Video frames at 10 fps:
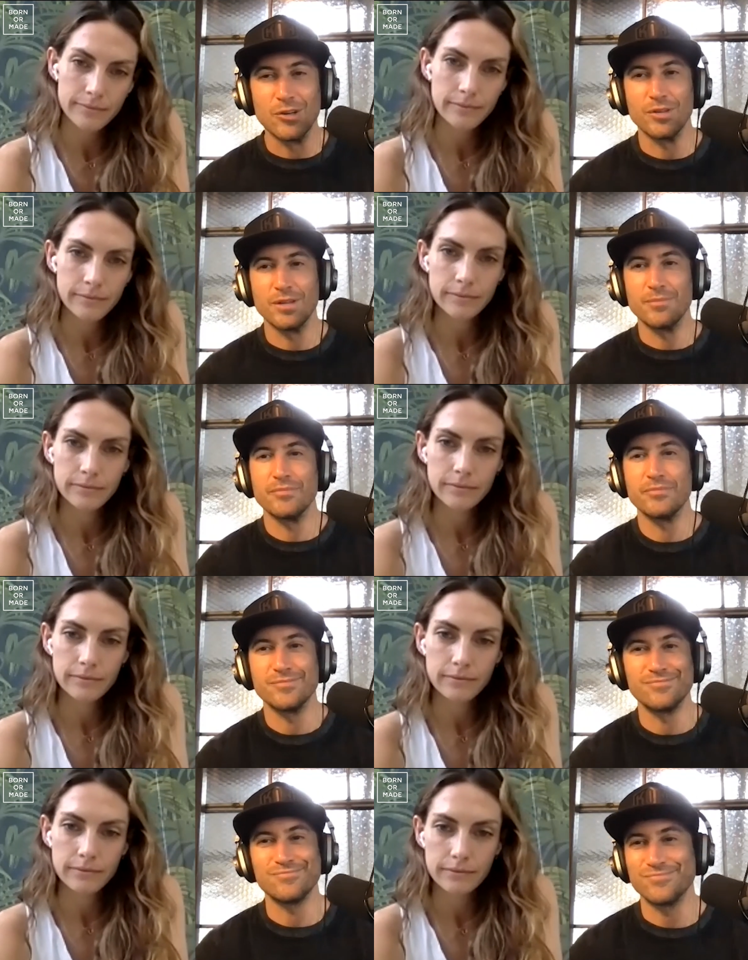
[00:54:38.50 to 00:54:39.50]
Speaker 1: know the
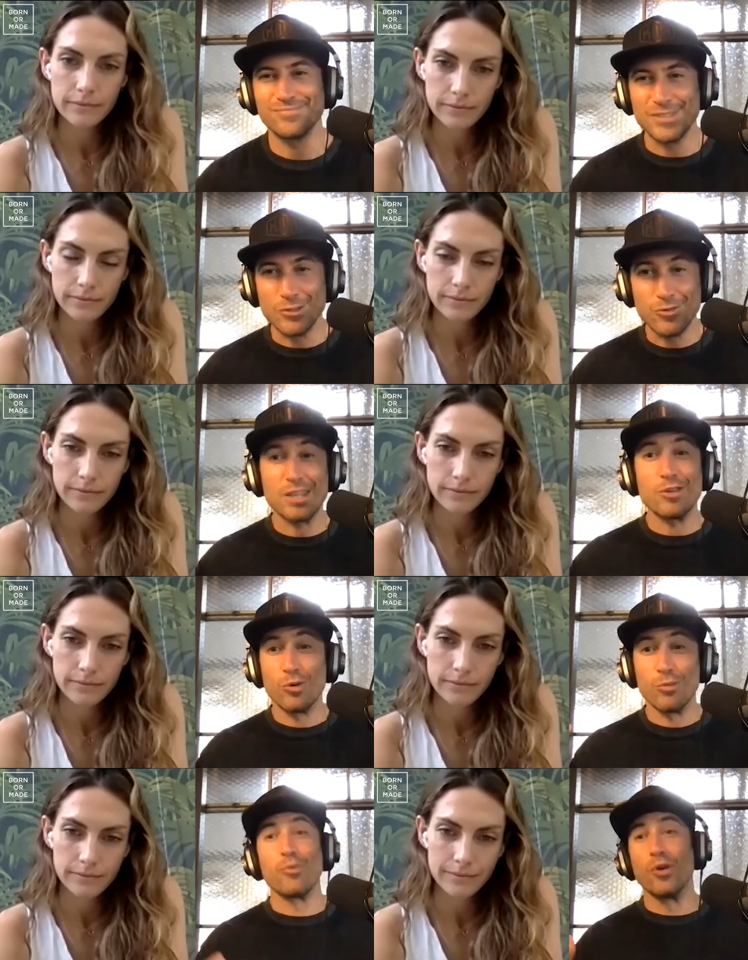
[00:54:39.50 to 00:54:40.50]
do you think you were
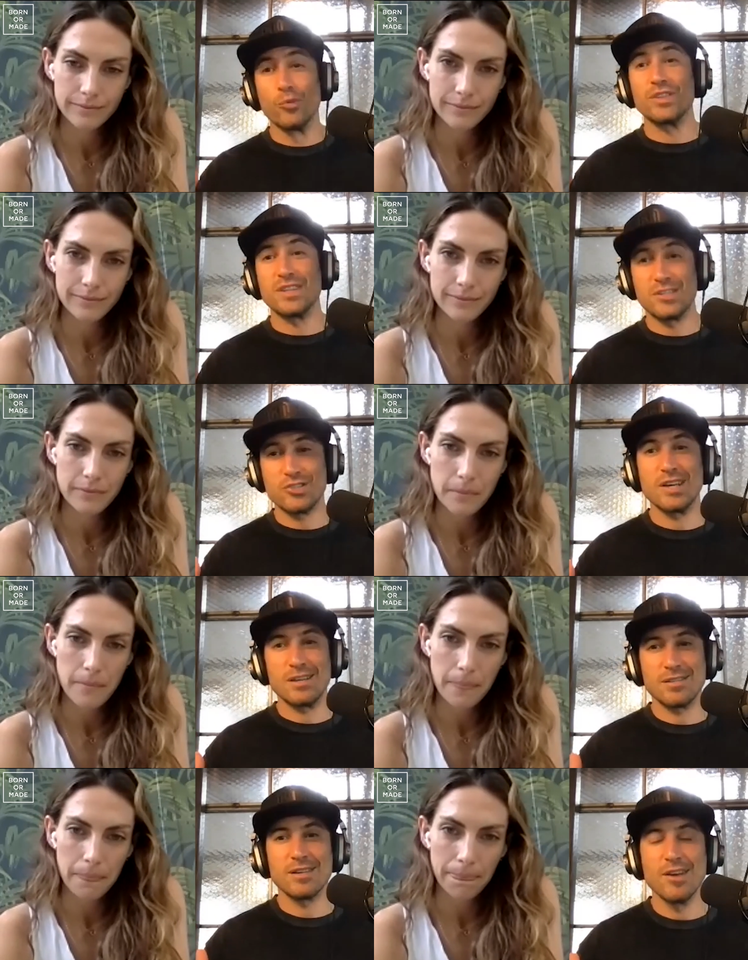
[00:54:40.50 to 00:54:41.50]
born with this
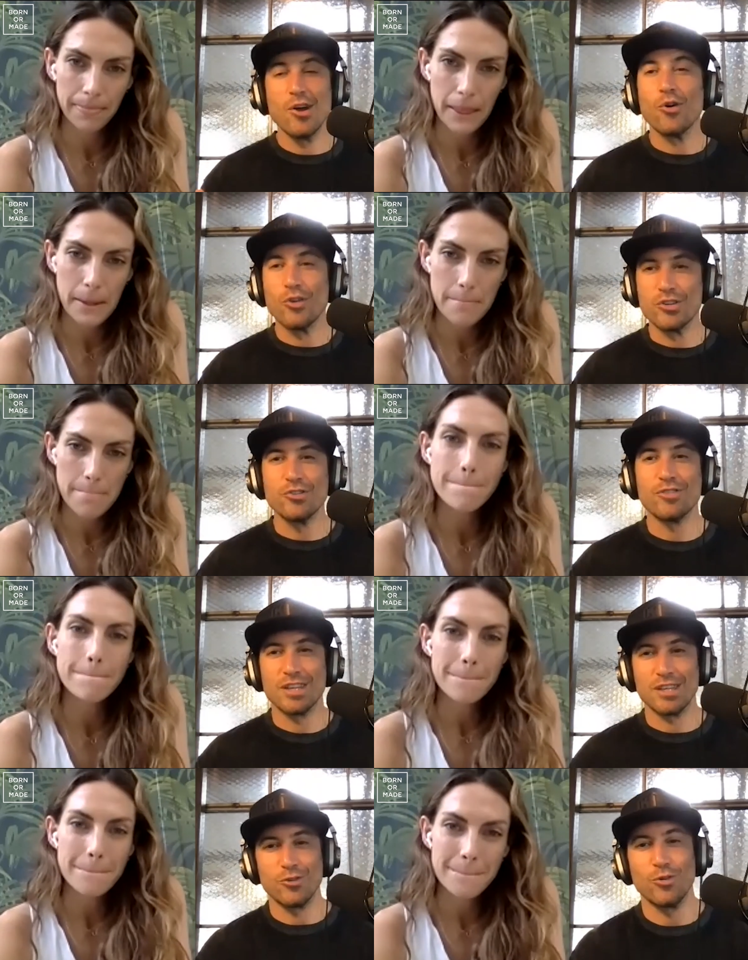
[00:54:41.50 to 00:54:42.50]
shit or do you
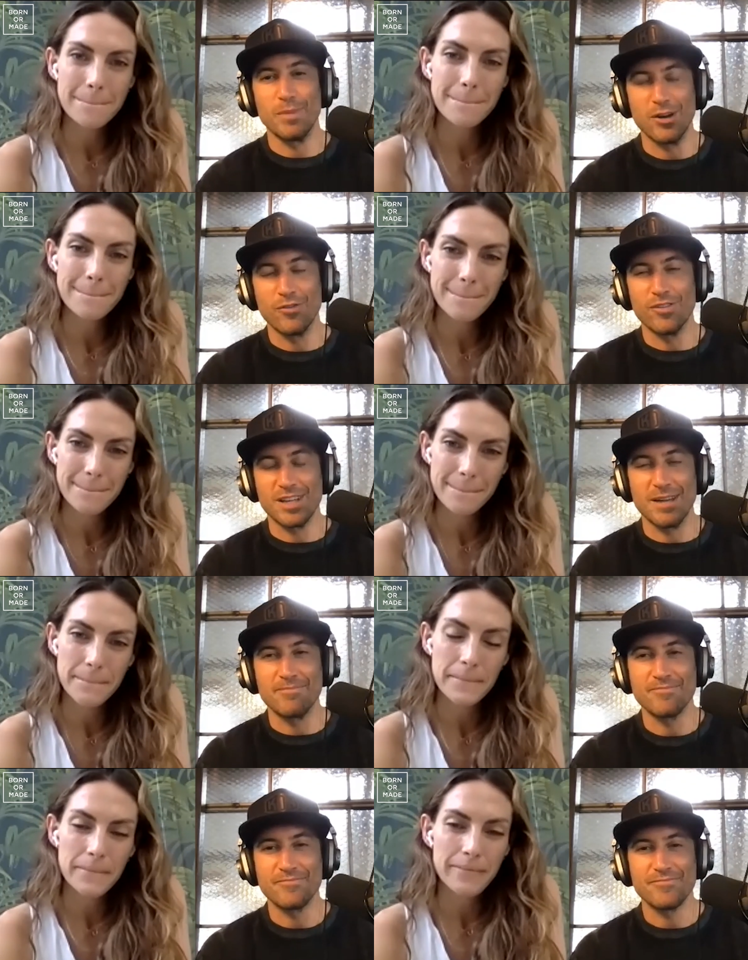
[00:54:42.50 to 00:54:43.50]
think you were made over time
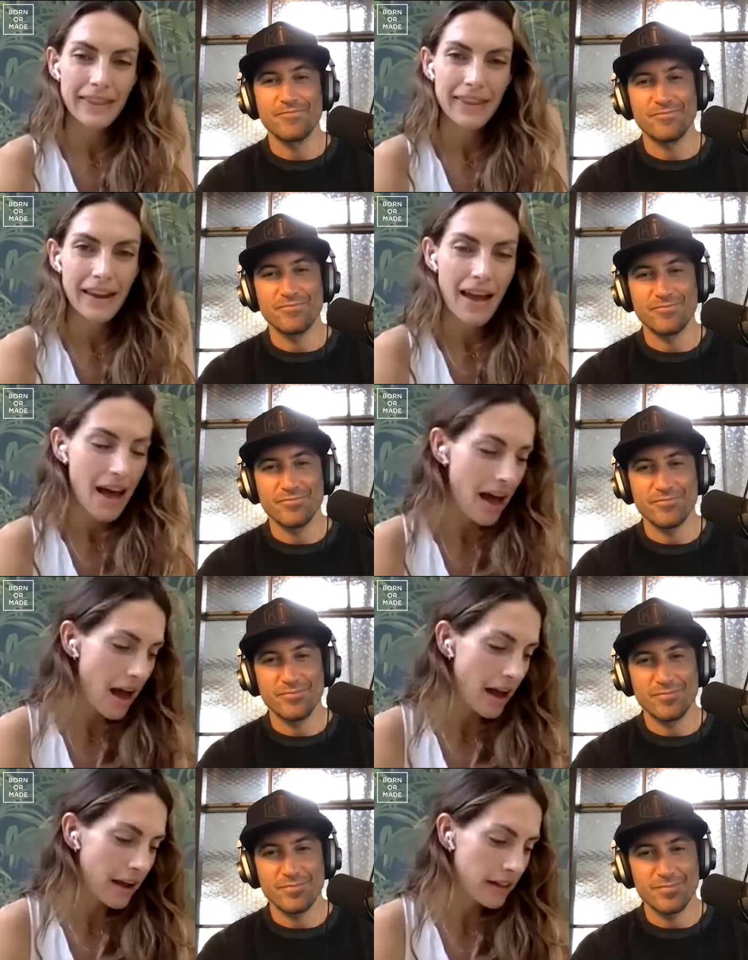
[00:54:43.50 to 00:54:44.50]

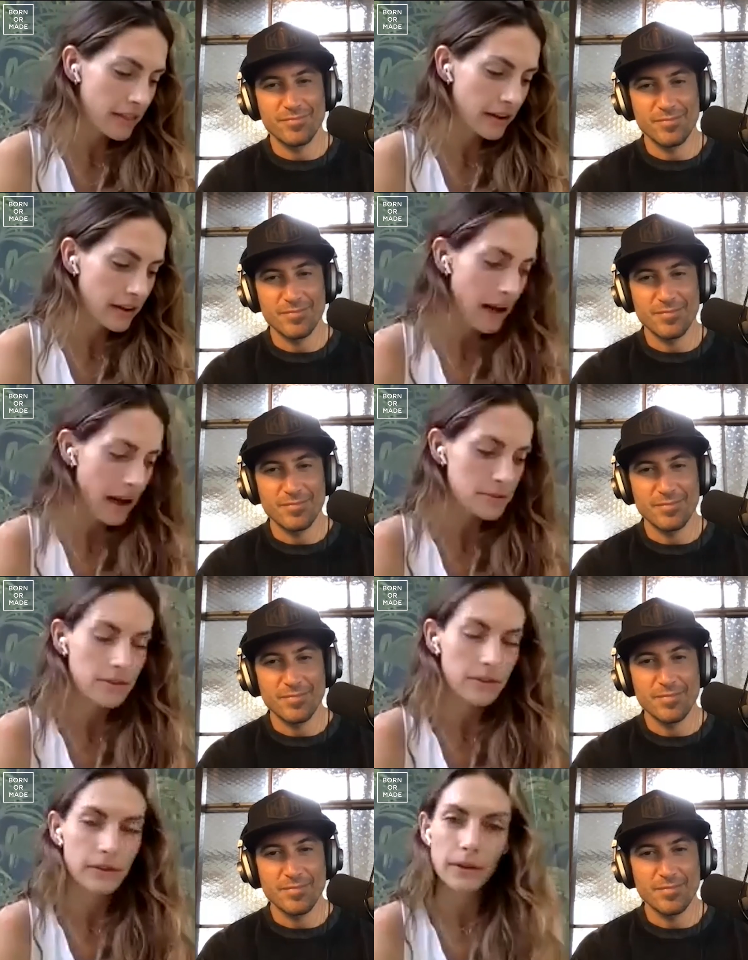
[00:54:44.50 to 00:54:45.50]
Speaker 2: i think
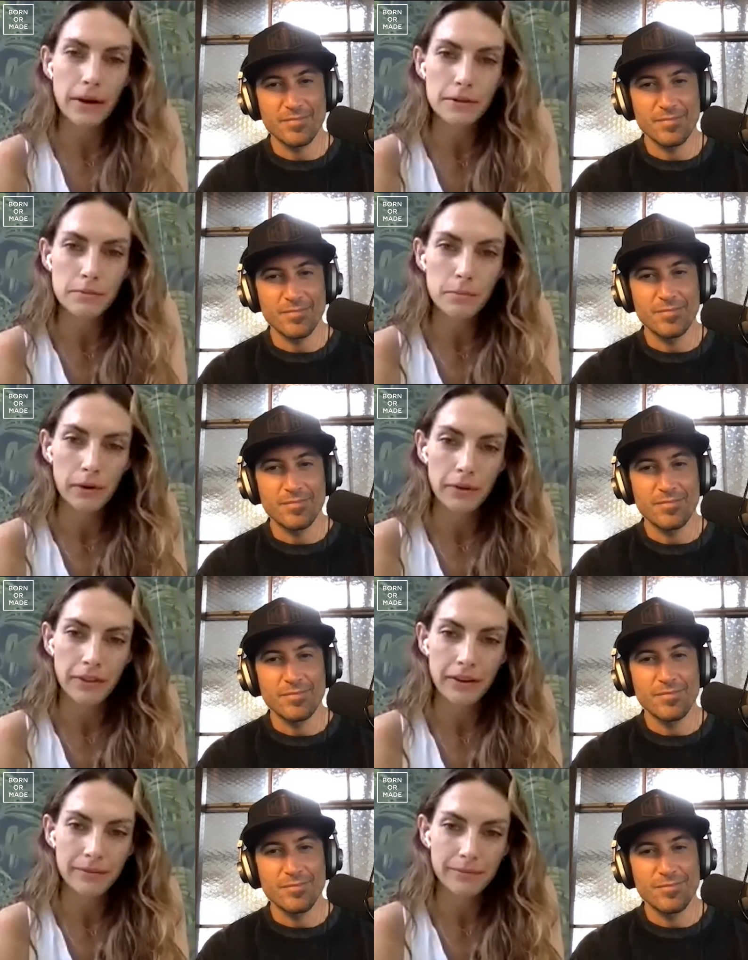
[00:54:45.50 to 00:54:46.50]
absolutely i was born
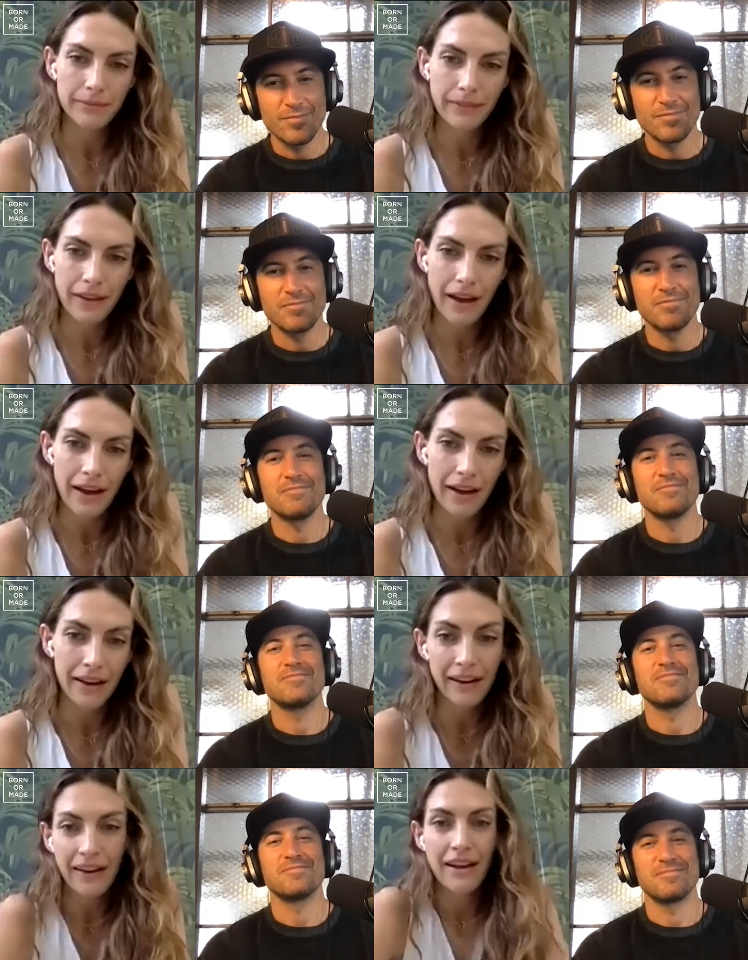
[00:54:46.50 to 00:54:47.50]
with it
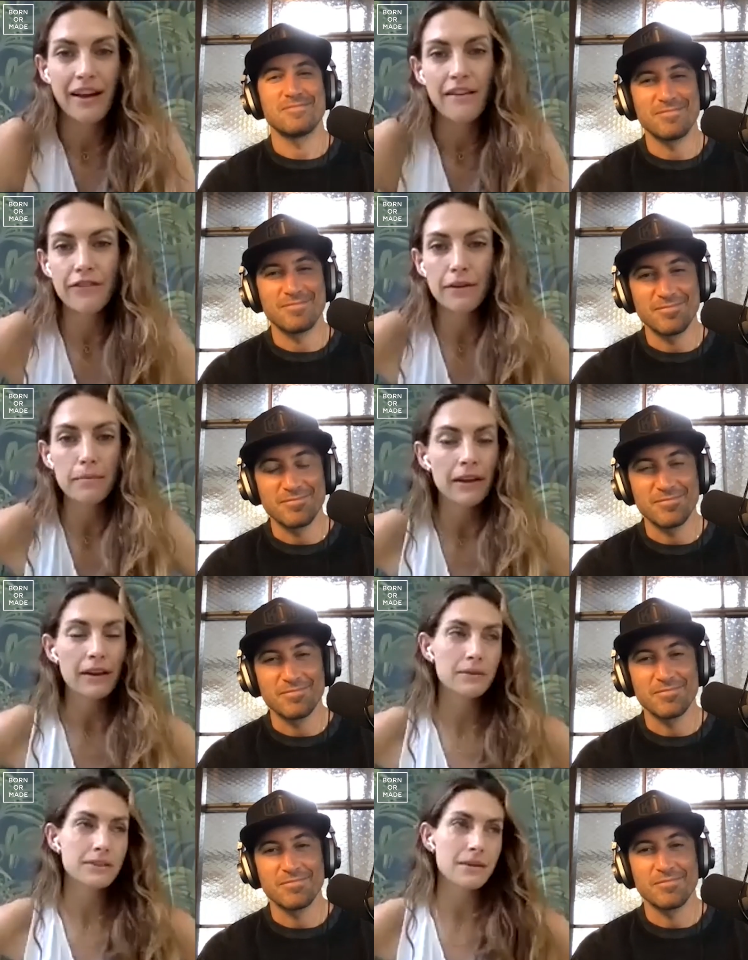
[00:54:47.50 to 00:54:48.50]
i for me
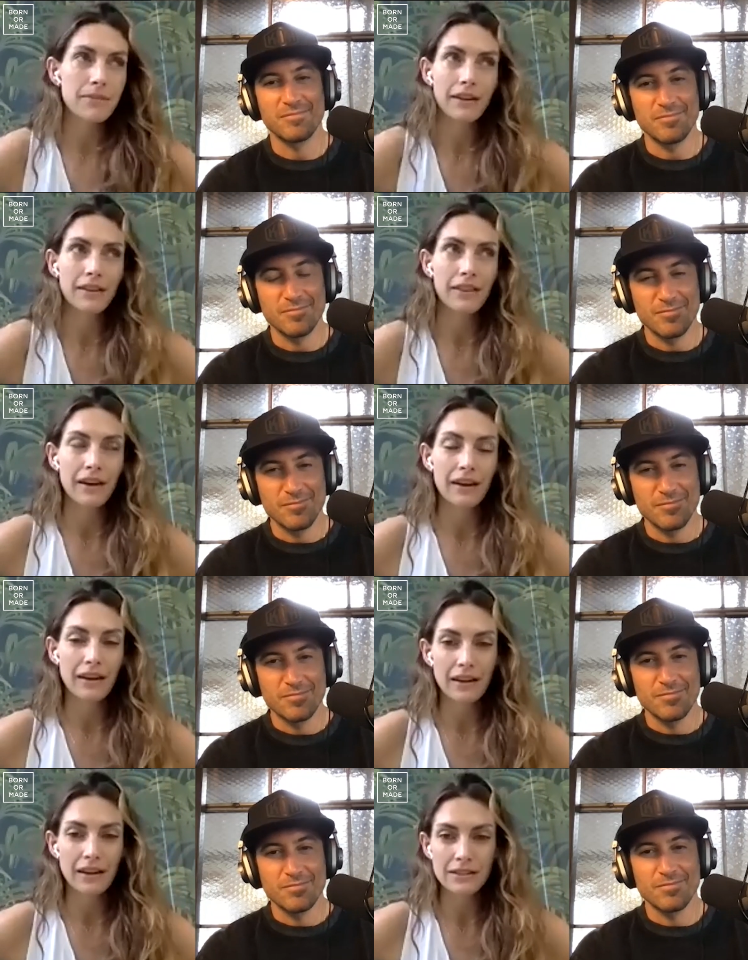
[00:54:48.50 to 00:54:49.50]
it was something that
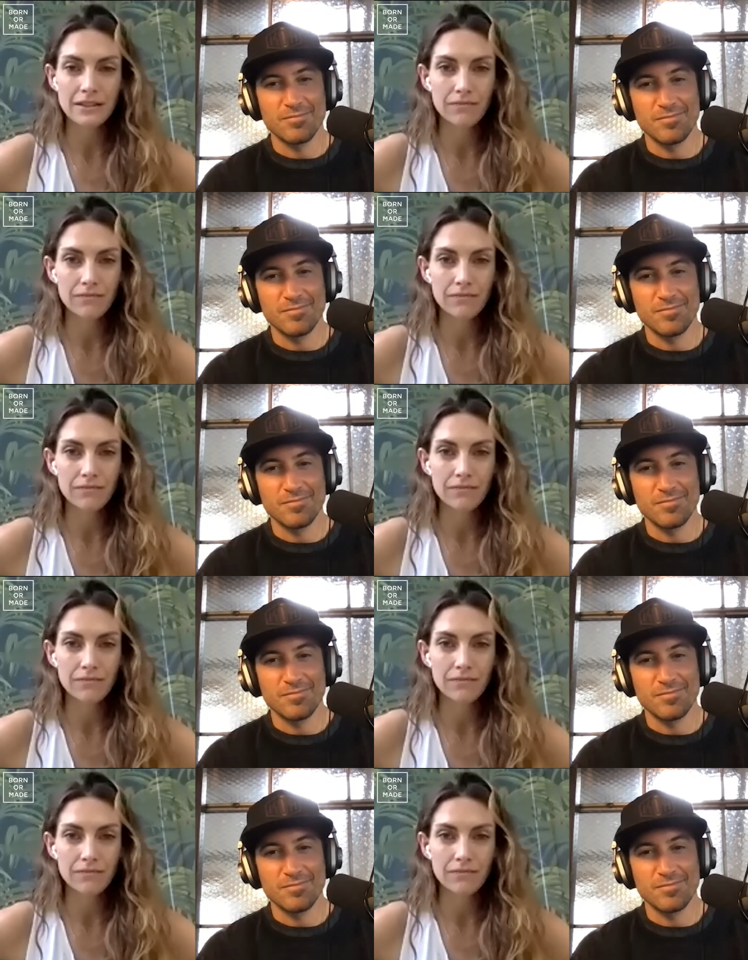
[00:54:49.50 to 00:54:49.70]
it's